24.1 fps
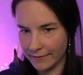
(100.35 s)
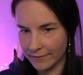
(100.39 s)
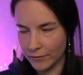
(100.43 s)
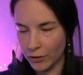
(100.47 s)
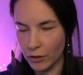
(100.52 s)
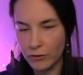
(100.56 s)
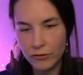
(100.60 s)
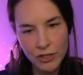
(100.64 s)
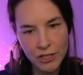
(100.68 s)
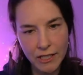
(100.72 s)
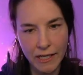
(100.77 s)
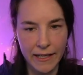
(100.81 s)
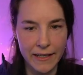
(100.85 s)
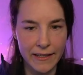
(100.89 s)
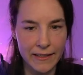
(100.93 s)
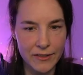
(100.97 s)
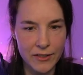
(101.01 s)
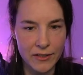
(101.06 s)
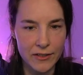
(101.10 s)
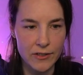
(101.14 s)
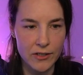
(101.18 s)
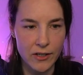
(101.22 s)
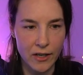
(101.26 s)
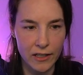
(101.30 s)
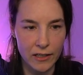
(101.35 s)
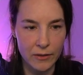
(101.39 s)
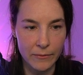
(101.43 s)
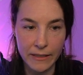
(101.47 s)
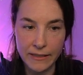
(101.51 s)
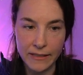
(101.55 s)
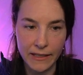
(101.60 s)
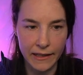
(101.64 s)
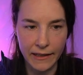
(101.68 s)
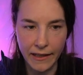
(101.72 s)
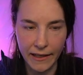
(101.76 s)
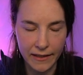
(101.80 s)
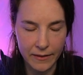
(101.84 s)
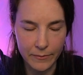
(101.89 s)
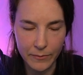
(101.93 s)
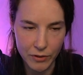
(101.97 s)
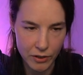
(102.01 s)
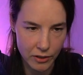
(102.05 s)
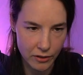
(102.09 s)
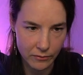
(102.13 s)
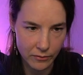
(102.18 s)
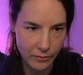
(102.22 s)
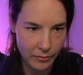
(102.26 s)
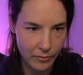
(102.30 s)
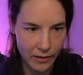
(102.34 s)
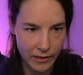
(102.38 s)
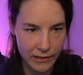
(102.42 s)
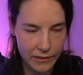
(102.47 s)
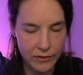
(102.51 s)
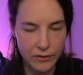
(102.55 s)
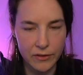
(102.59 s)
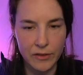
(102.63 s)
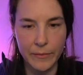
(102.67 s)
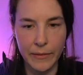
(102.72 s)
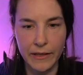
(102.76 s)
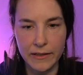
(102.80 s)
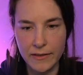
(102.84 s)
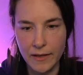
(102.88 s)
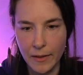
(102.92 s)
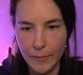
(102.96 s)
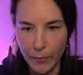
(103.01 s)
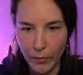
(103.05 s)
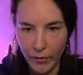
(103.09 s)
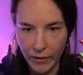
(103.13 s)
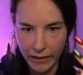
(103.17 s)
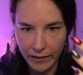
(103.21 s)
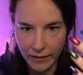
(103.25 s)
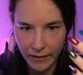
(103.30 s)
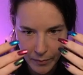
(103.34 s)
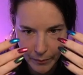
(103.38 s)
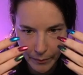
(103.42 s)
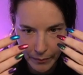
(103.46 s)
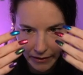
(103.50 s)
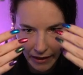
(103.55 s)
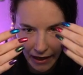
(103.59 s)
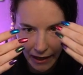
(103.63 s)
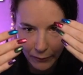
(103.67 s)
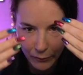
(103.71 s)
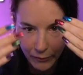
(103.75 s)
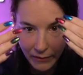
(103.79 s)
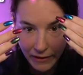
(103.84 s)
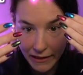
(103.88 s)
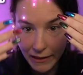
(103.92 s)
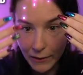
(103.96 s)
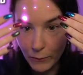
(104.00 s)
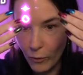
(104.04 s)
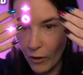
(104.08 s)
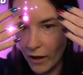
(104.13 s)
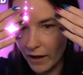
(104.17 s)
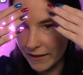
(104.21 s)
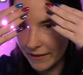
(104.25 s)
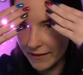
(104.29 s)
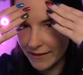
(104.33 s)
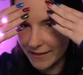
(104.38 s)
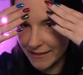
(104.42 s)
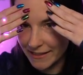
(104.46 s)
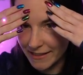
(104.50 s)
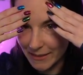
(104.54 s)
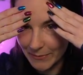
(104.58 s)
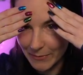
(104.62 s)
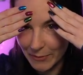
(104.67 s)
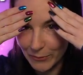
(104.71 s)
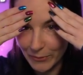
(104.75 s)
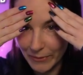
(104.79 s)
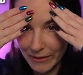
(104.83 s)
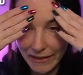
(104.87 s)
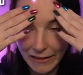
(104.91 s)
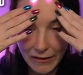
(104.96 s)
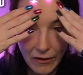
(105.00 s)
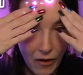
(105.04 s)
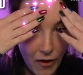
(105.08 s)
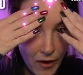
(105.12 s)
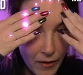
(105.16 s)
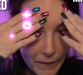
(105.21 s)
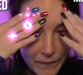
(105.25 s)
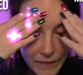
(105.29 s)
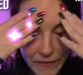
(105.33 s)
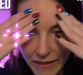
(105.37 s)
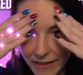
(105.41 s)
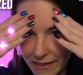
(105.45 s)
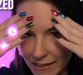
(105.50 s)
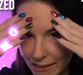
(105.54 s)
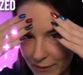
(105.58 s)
No shade to the darker ones, I like them too. We'll probably do them at some point. But I really wanted these to be really obvious